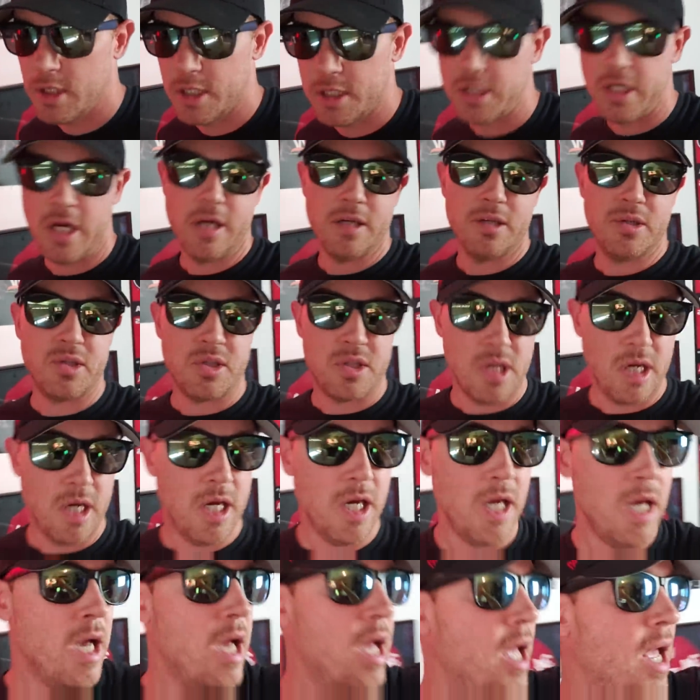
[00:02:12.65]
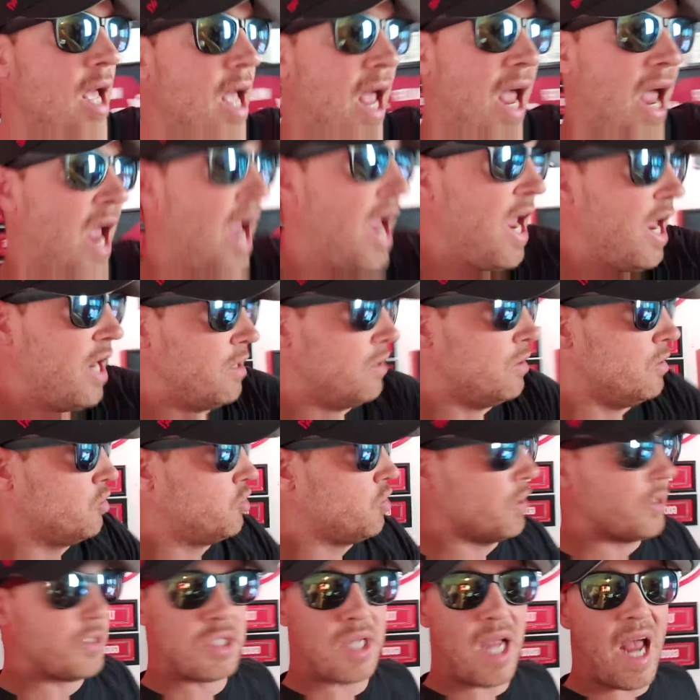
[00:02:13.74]
Tennessee, and
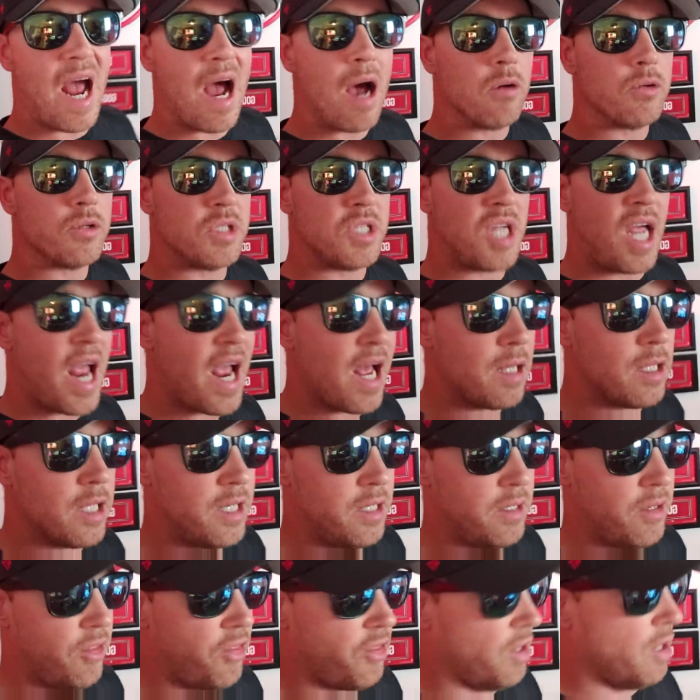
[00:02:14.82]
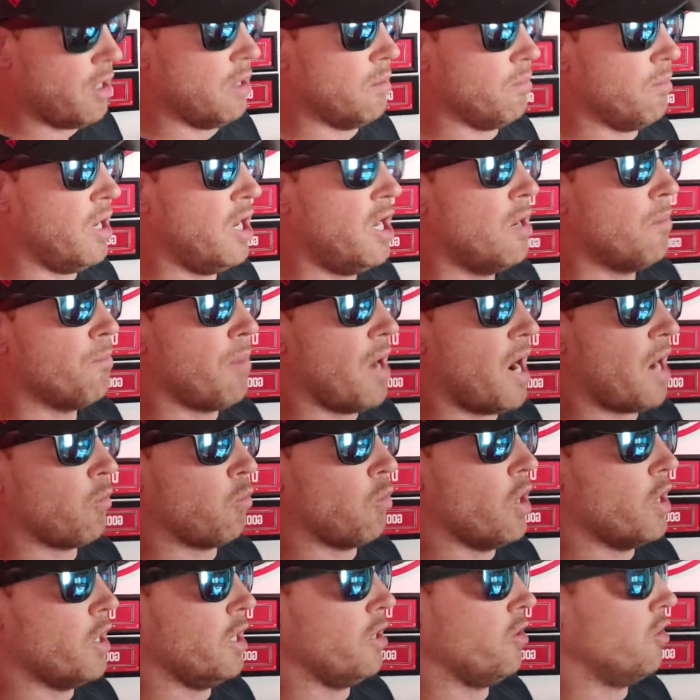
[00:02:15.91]
just out-talent them by
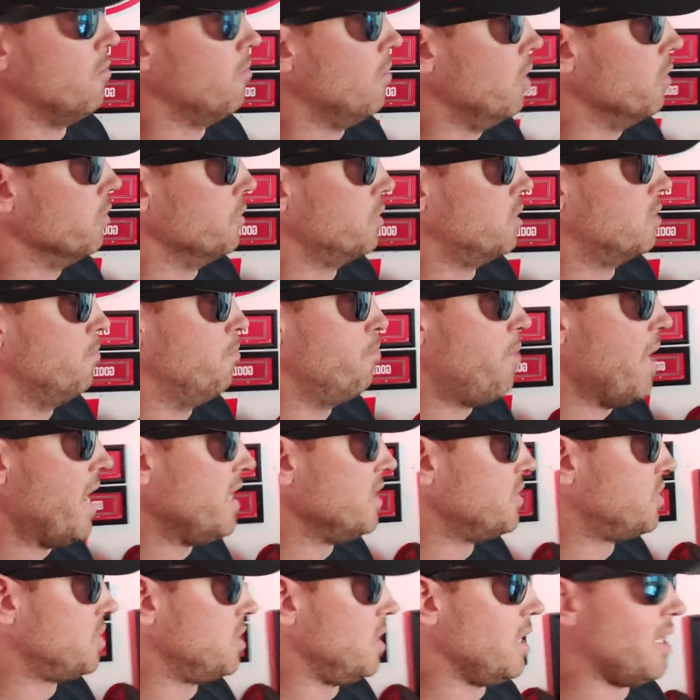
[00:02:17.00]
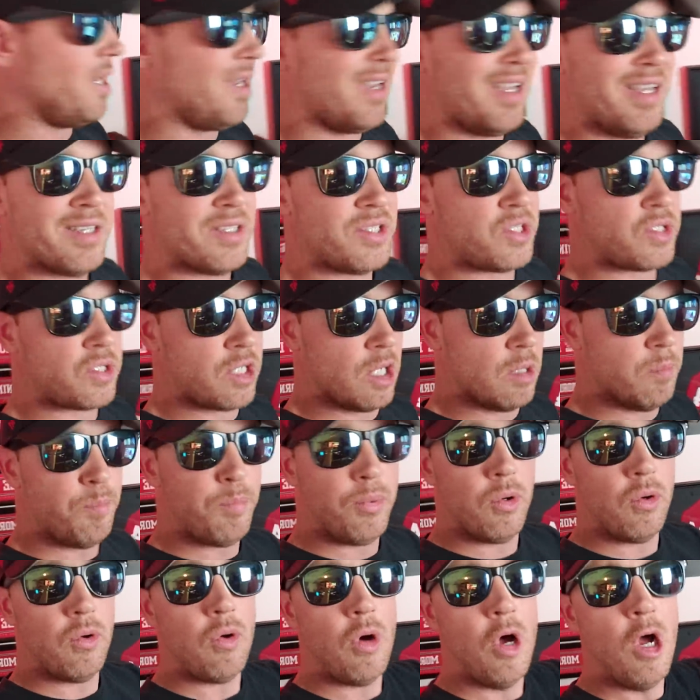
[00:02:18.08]
running the most basic,
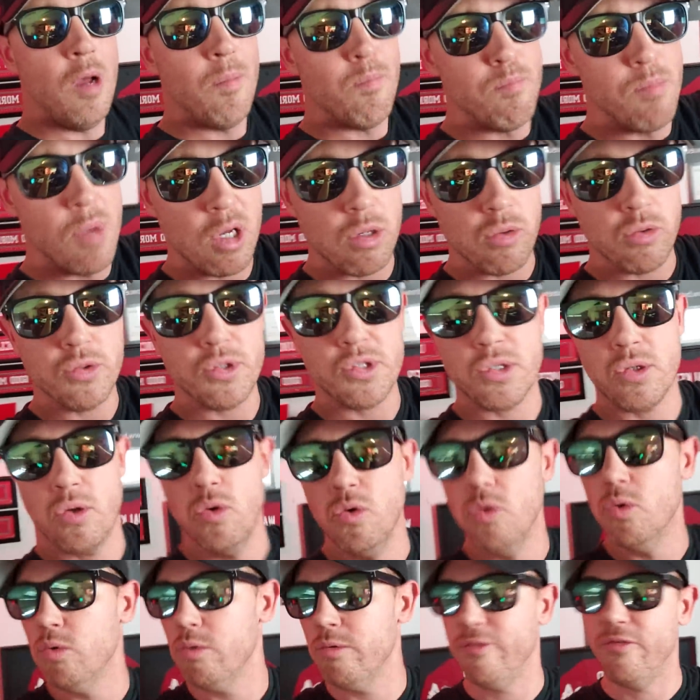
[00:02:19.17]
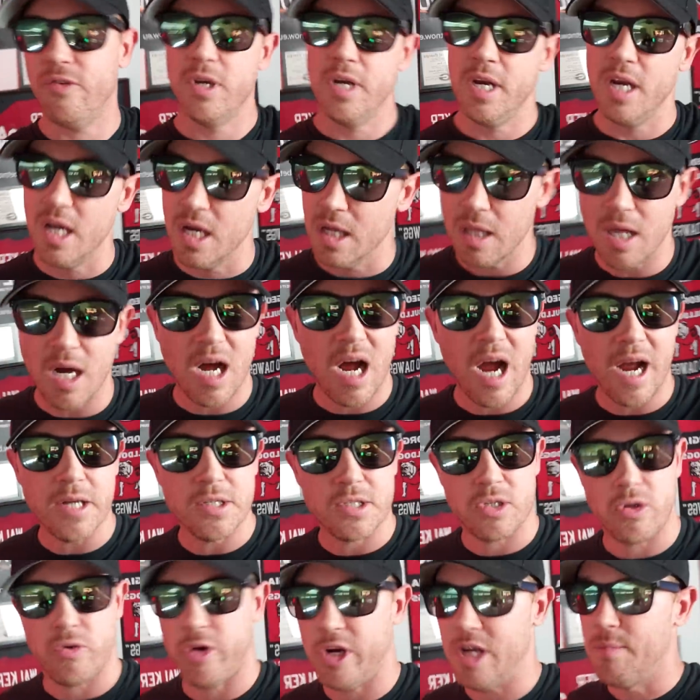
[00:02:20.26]
simple, middle school, vanilla
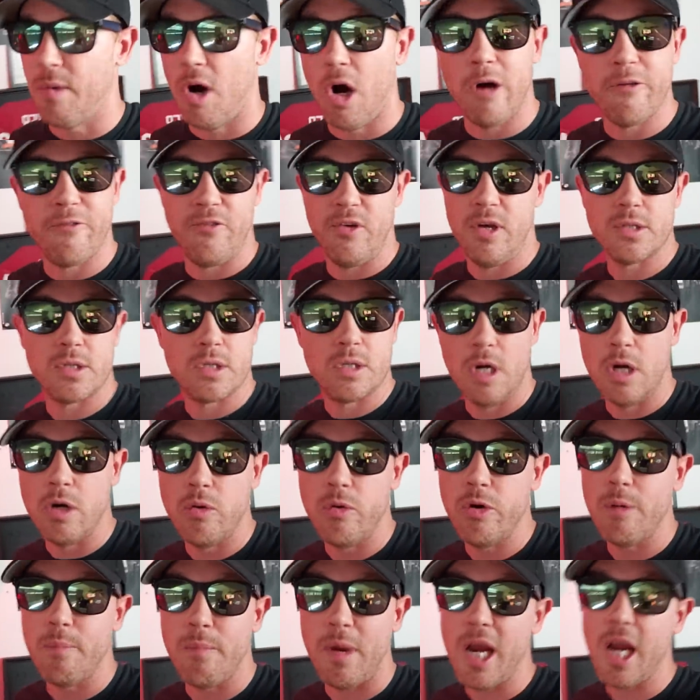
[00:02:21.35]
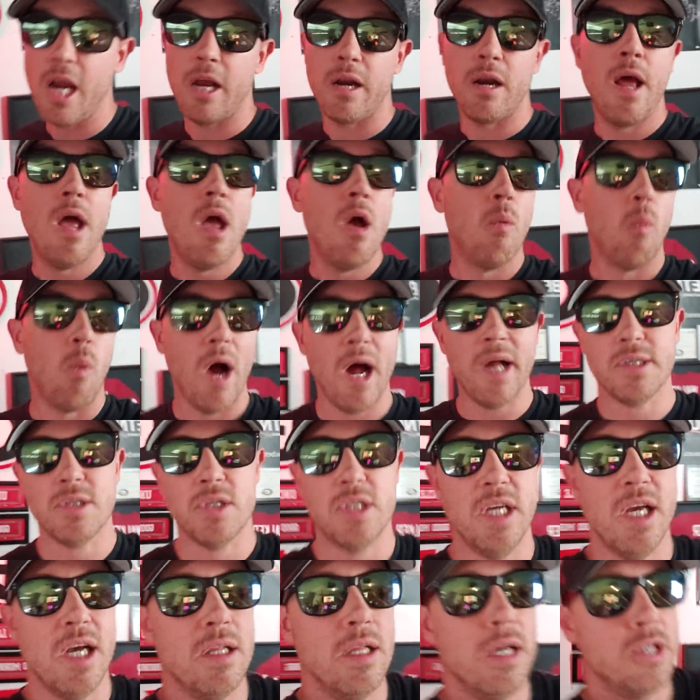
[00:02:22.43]
ice cream offense known to man. Watch
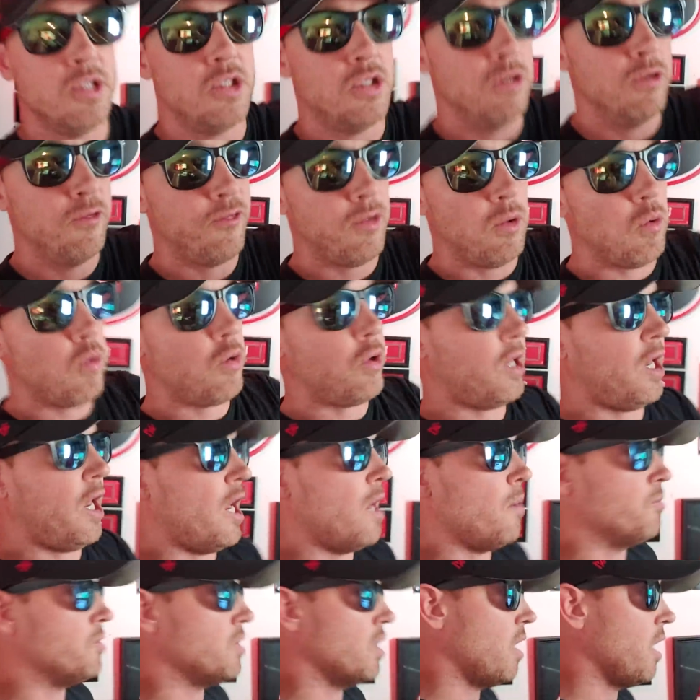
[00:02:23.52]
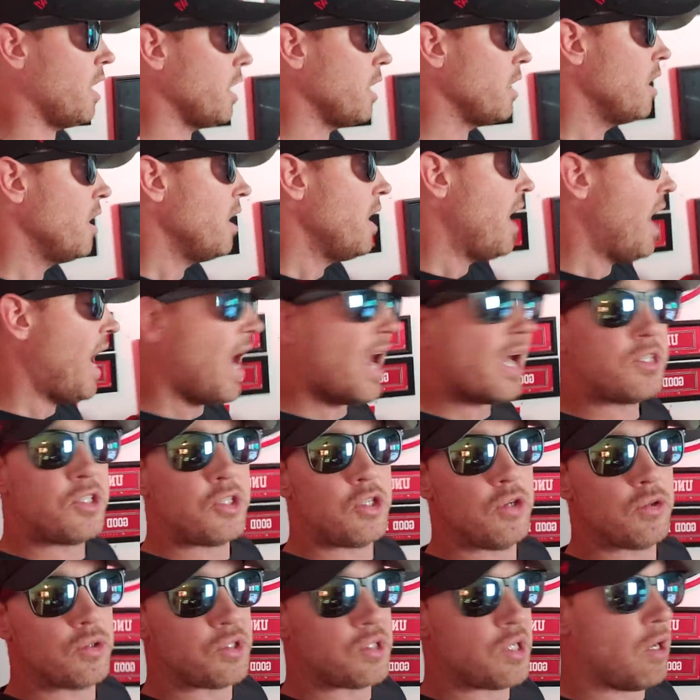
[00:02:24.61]
the LSU-Florida game tonight.
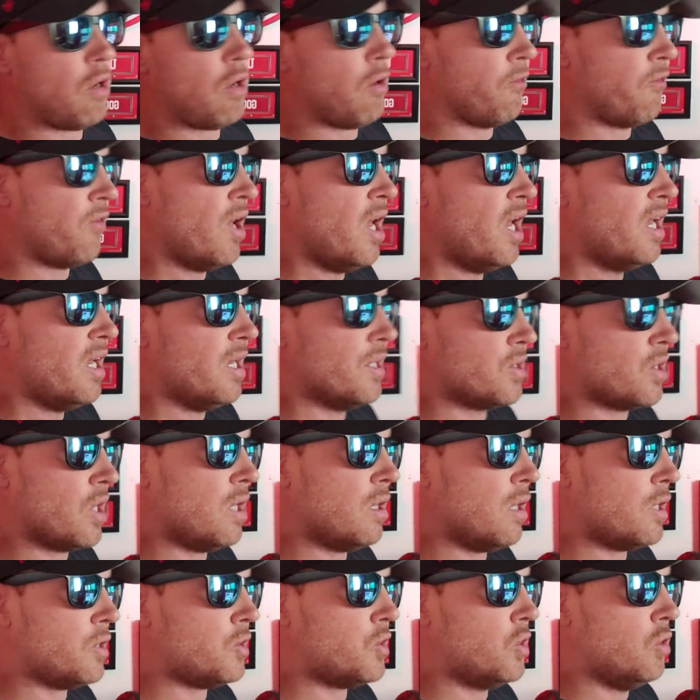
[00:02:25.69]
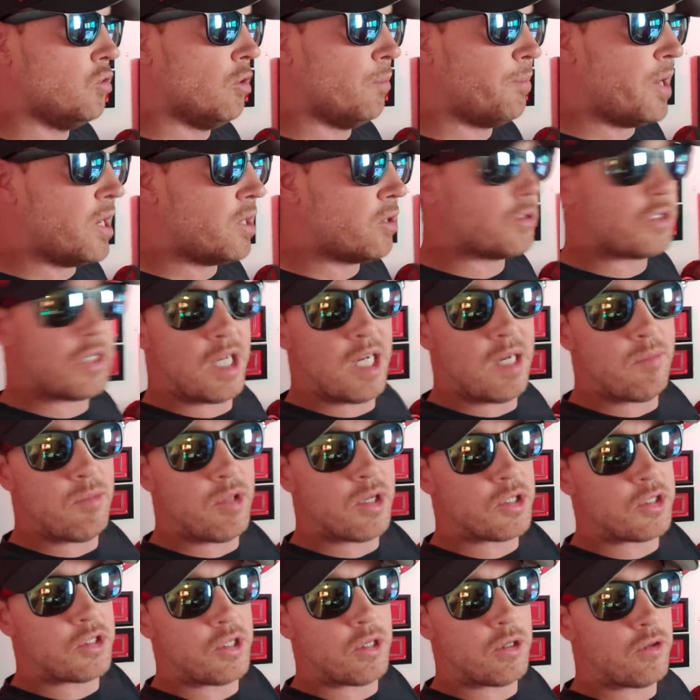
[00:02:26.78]
Ask yourself, is LSU a better team
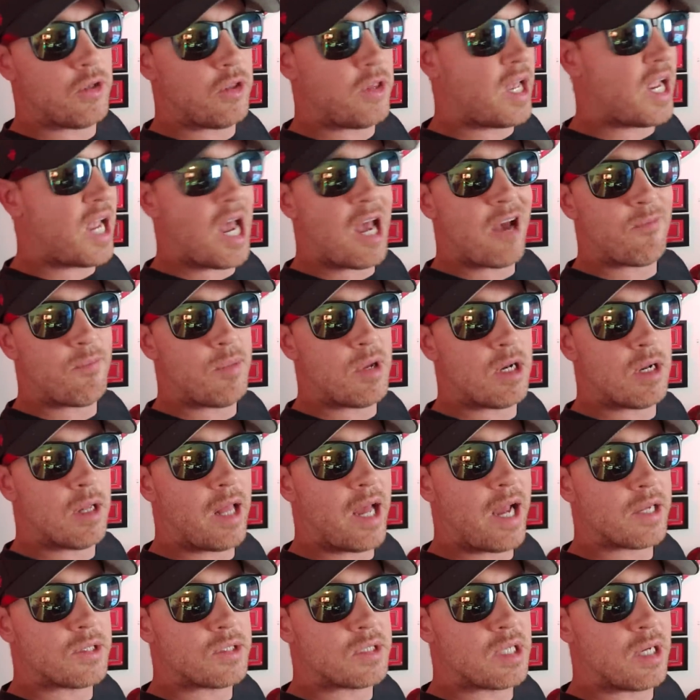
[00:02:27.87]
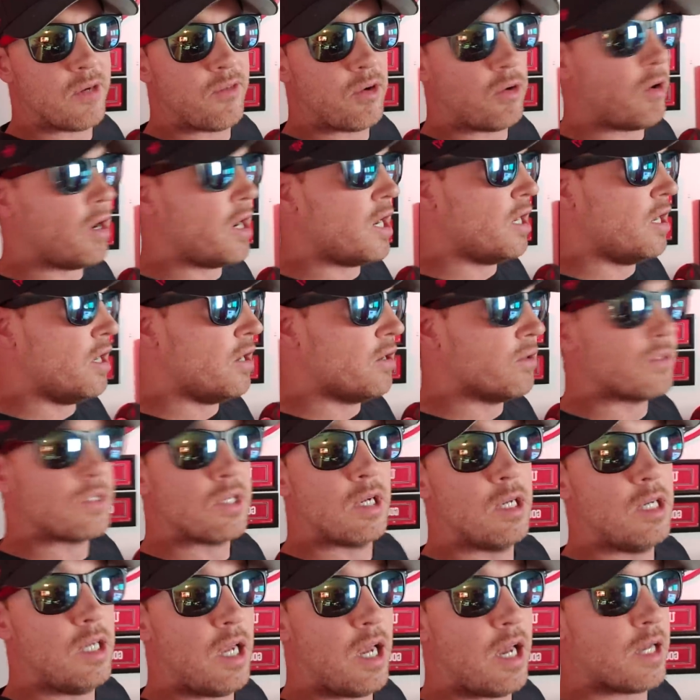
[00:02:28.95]
this year than they have been the last 7 or 8 years?
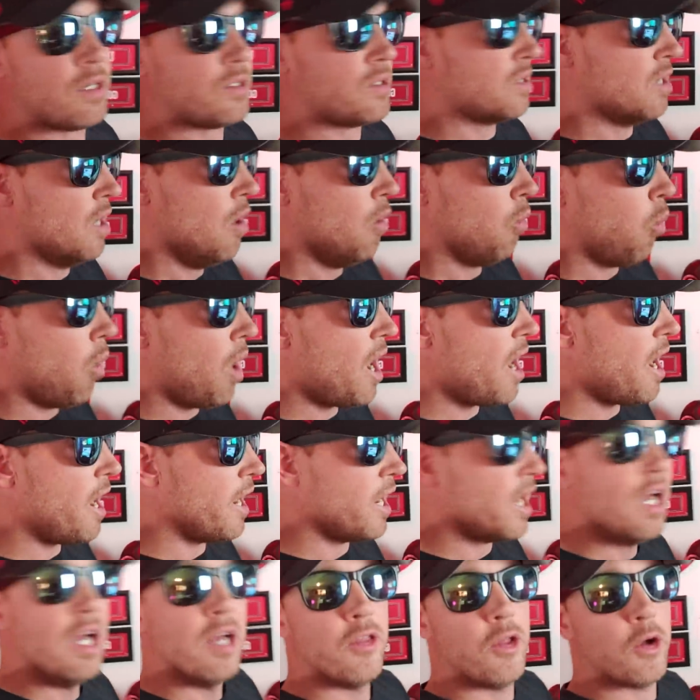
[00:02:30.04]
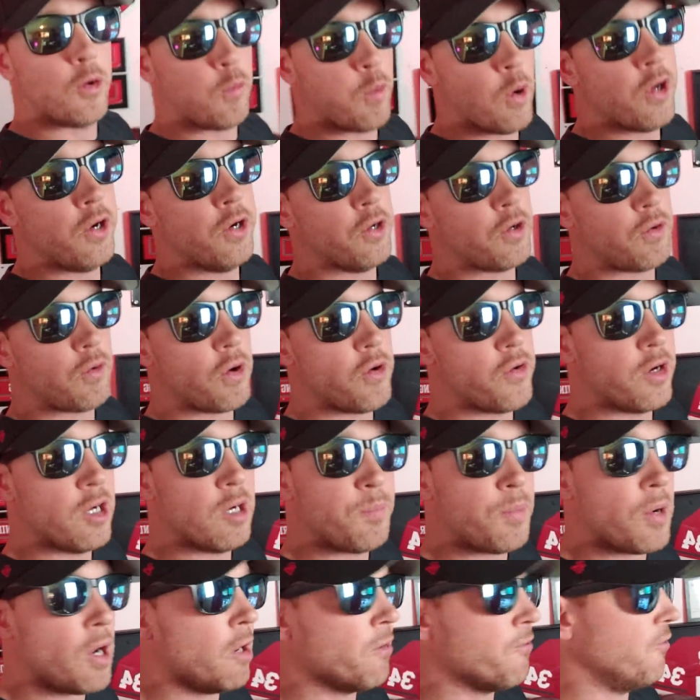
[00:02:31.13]
Yes. Why? They're running a
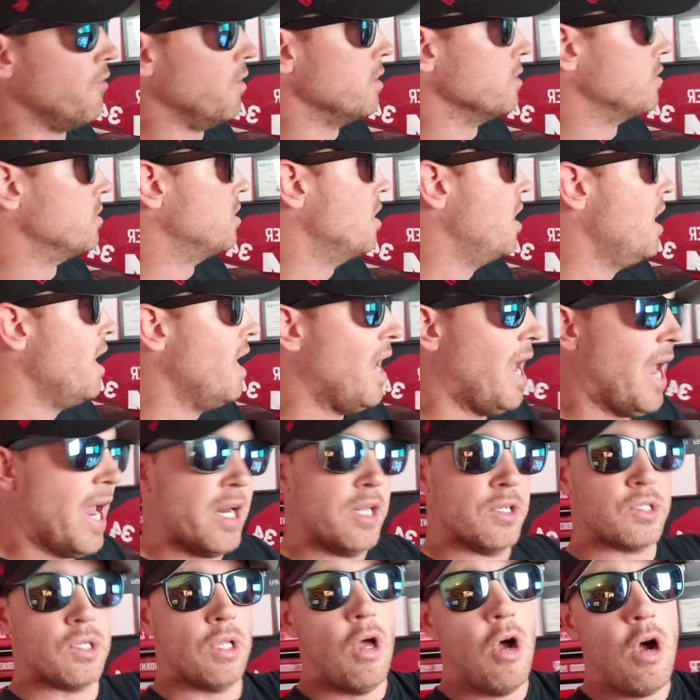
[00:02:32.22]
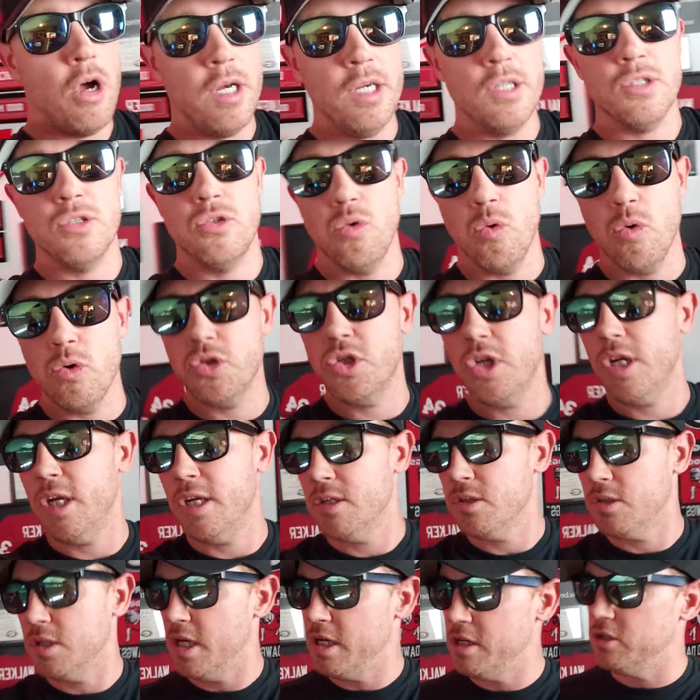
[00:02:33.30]
grown-up offense. And as long as Georgia
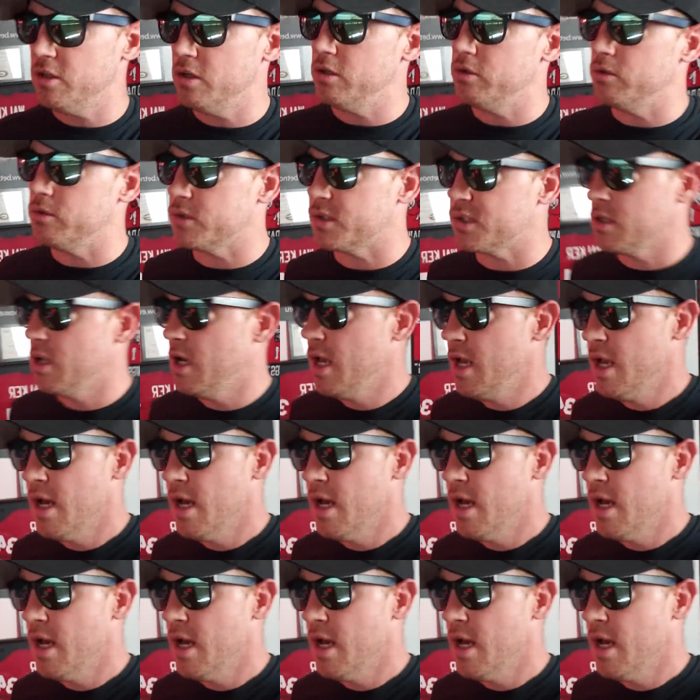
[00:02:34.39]
continues,